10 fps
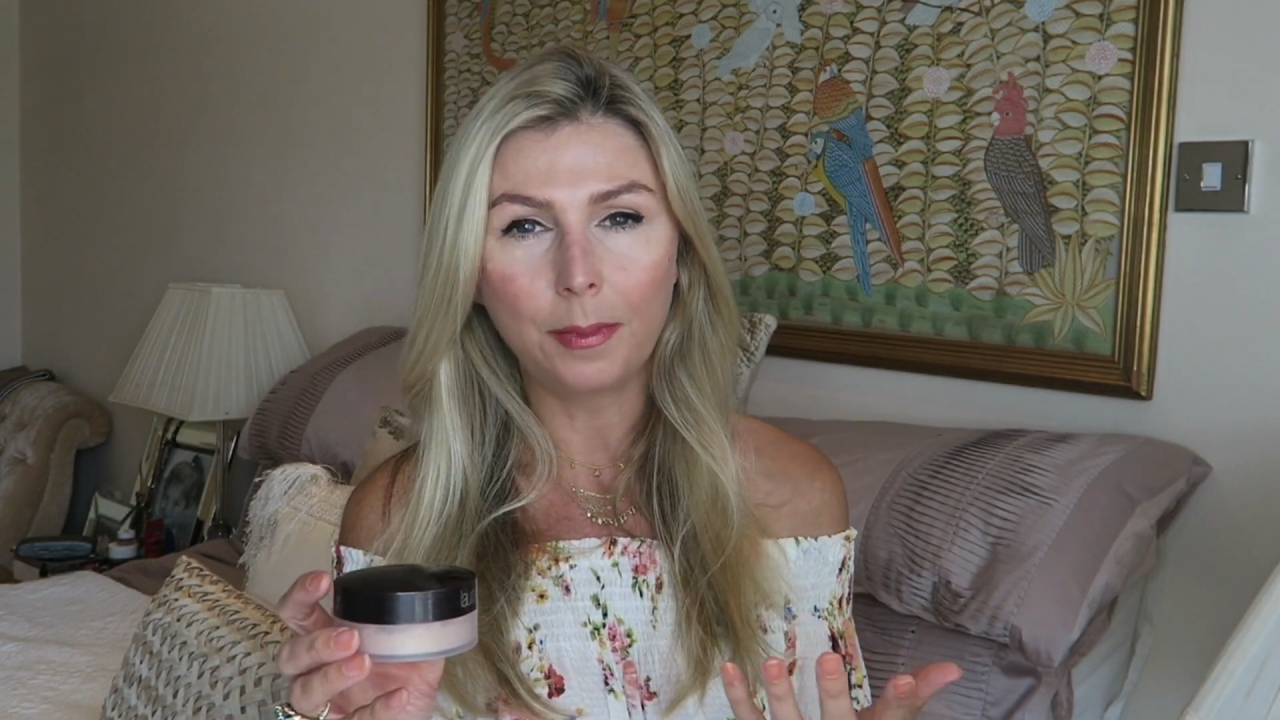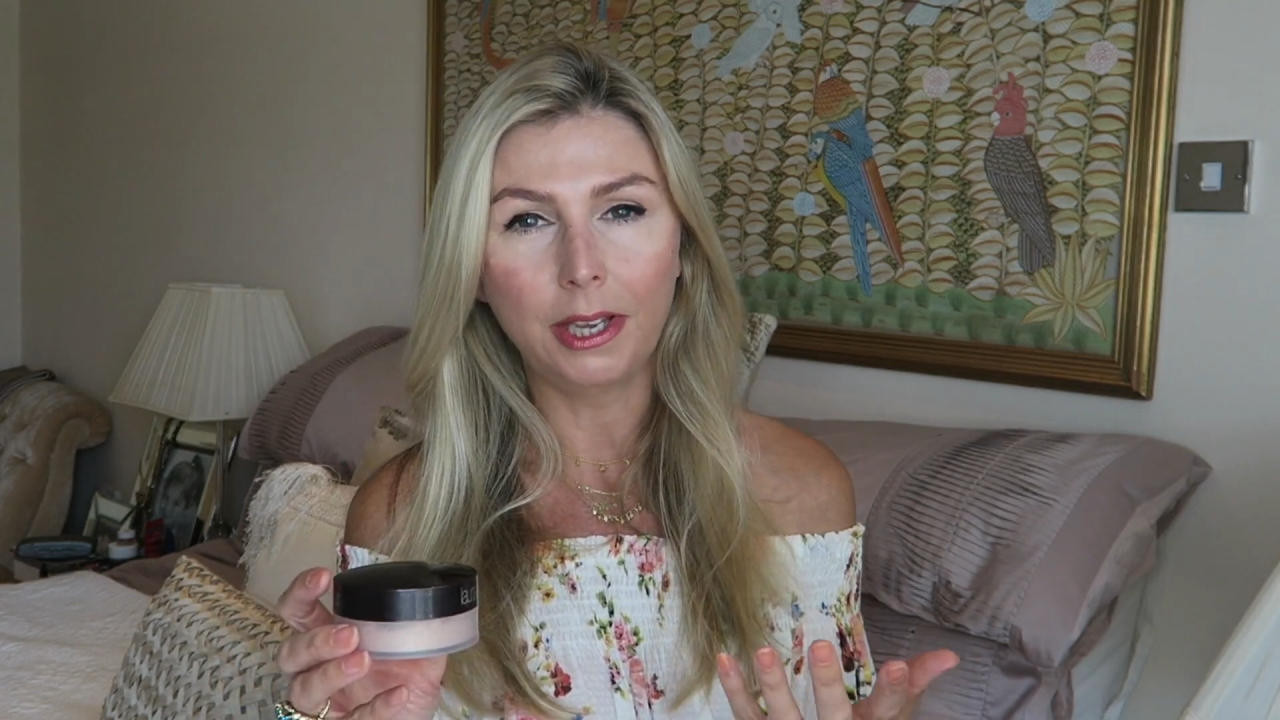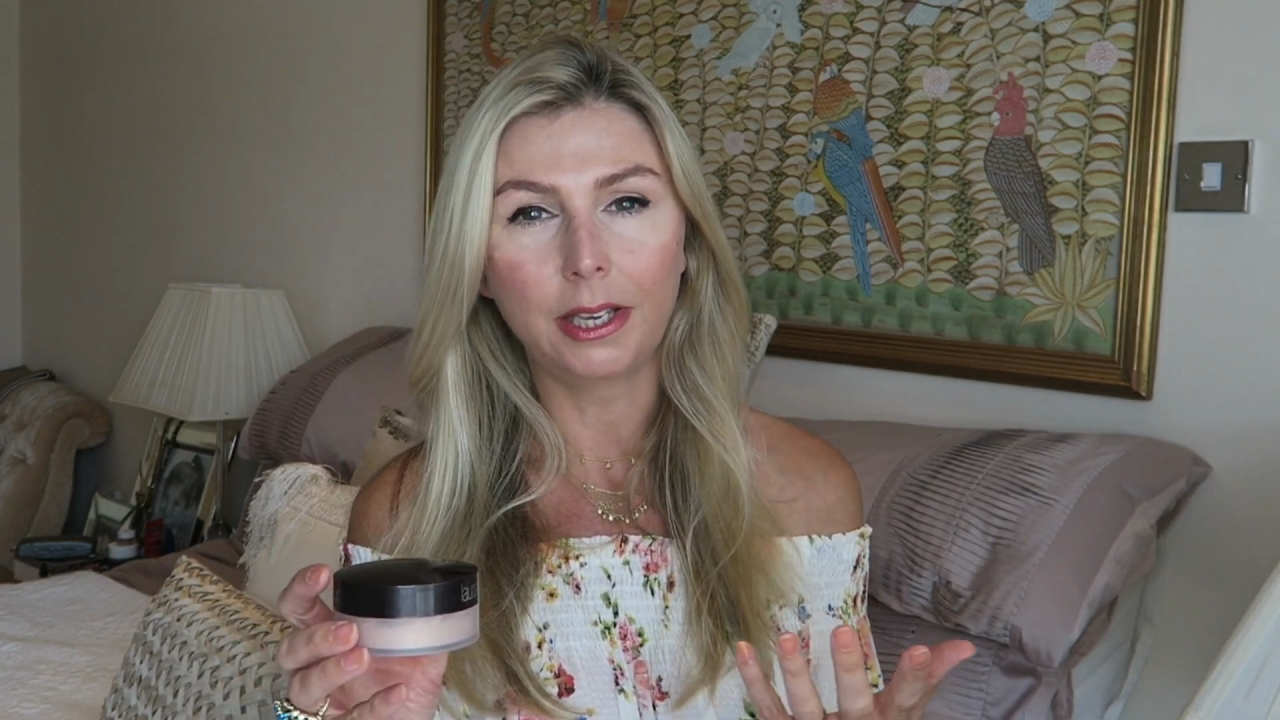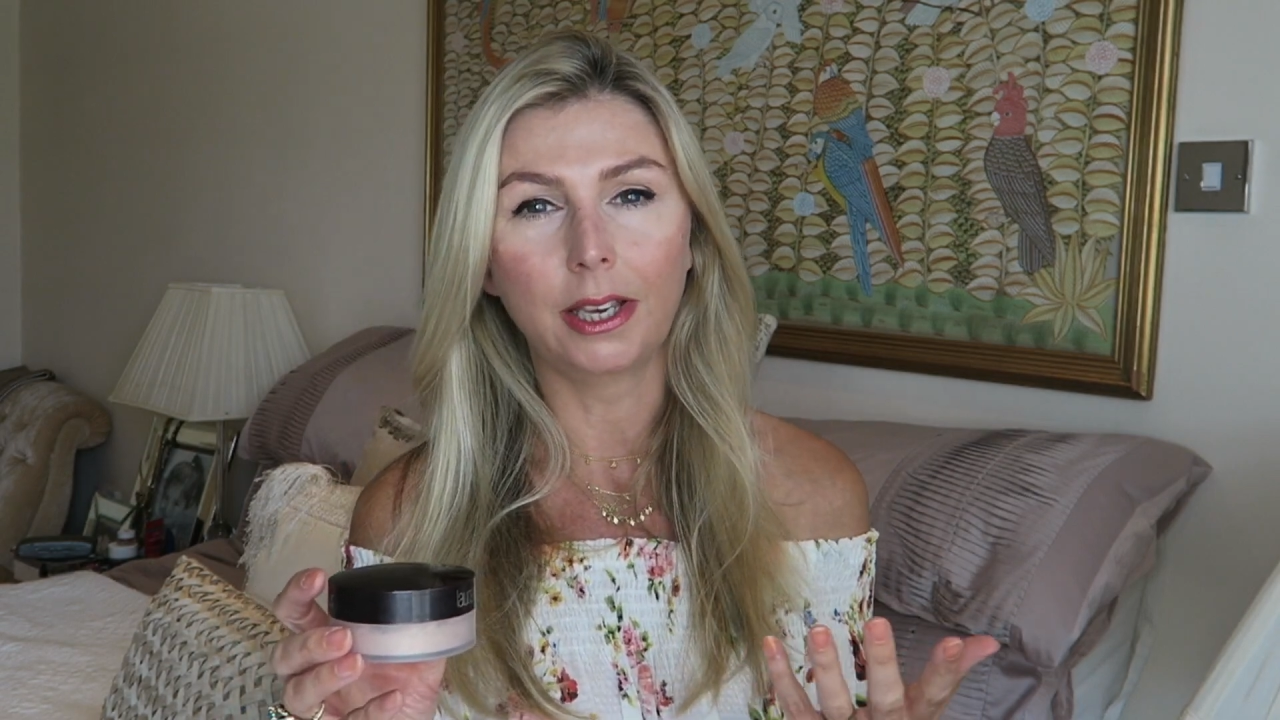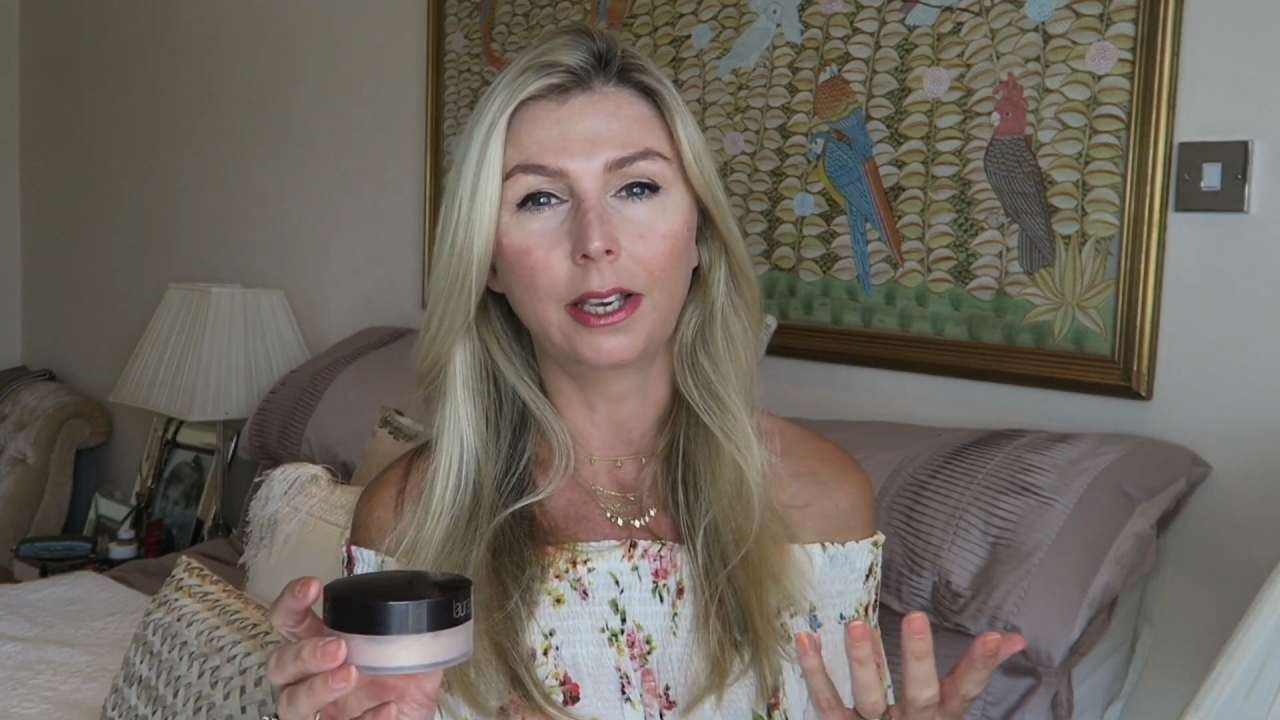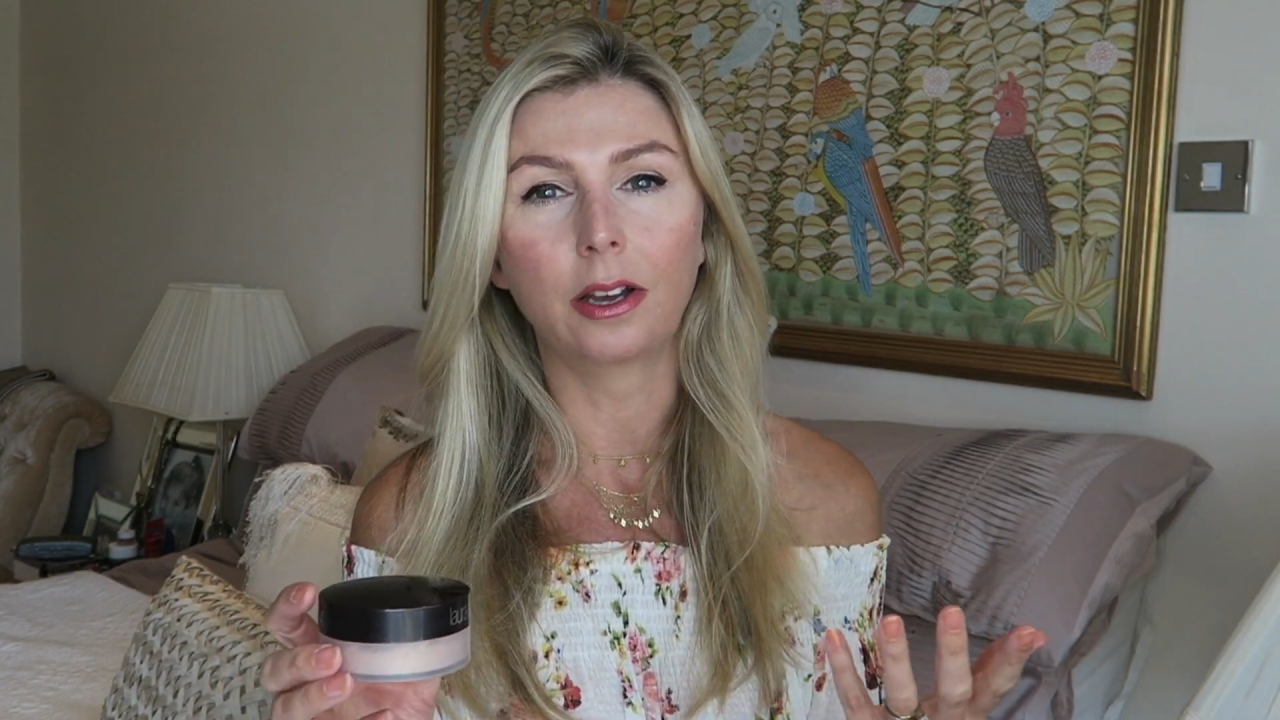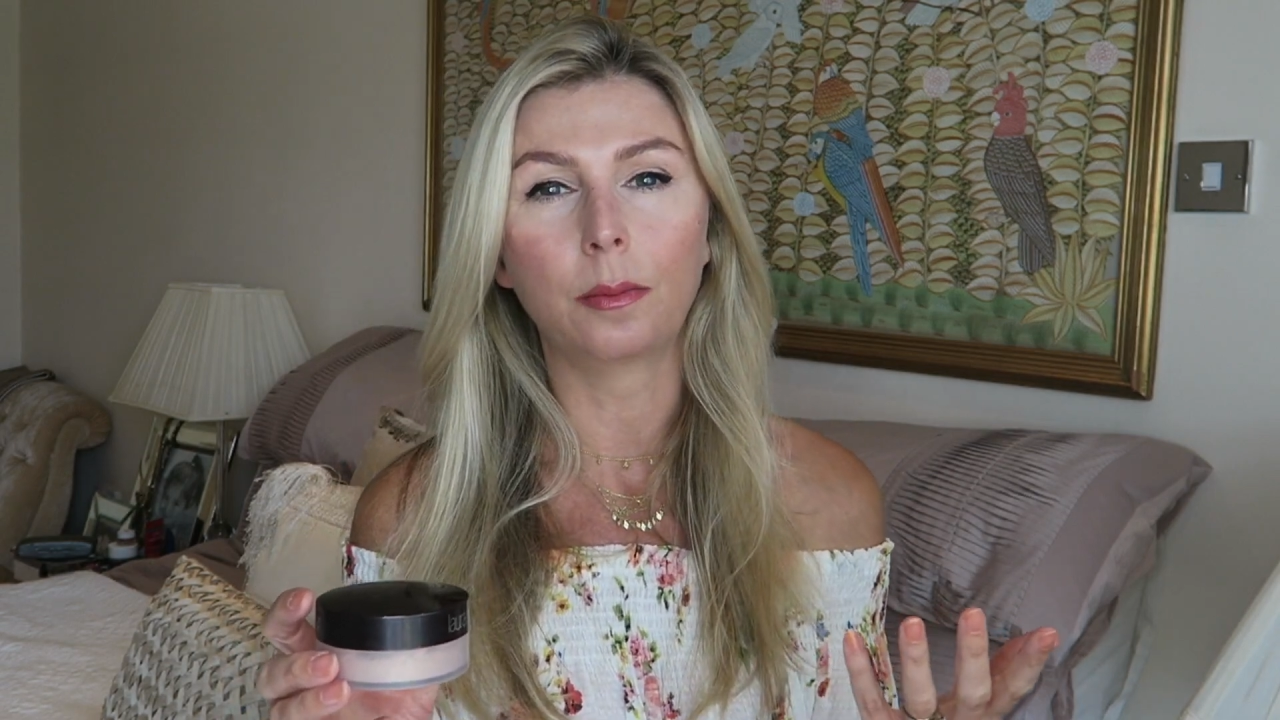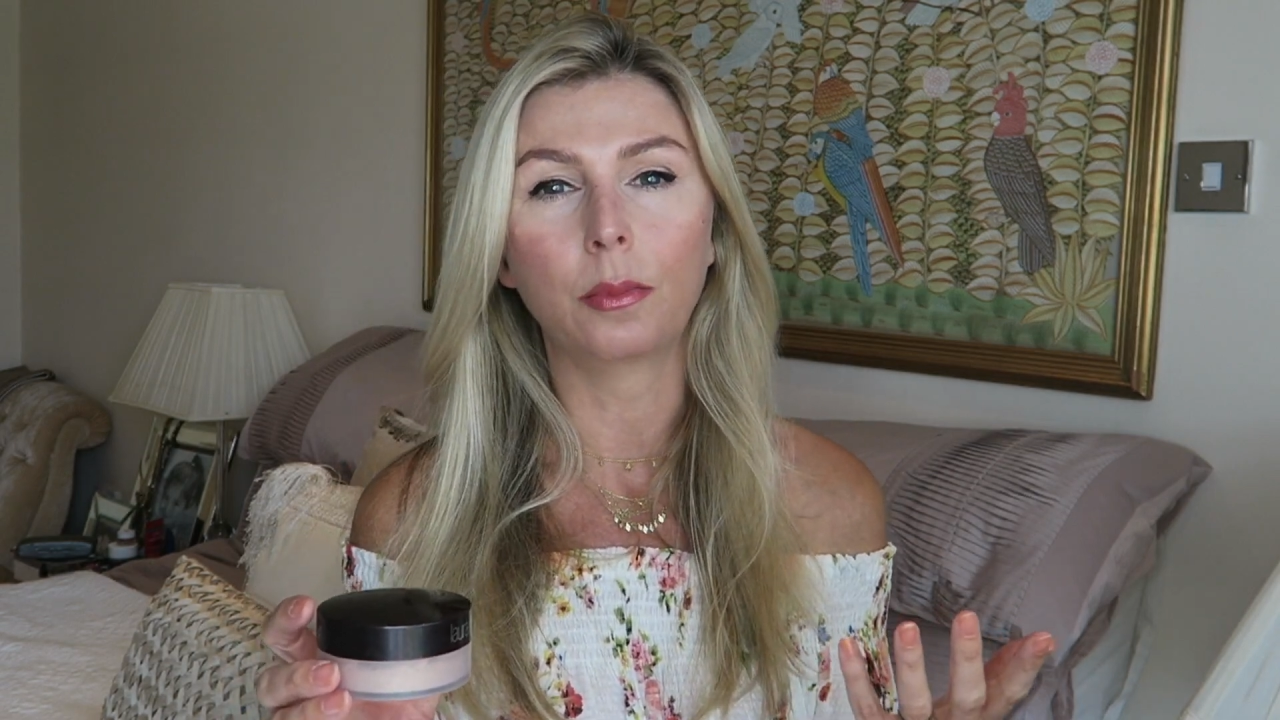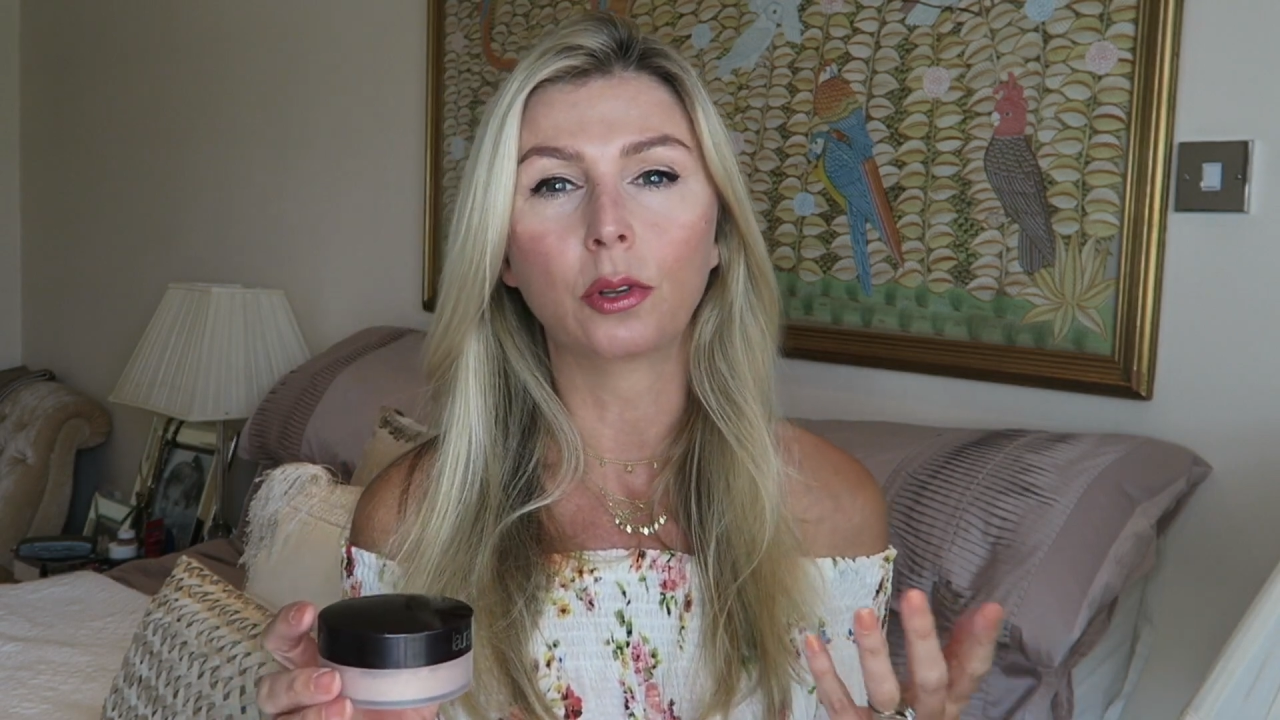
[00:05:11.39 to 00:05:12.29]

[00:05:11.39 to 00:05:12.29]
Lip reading: making up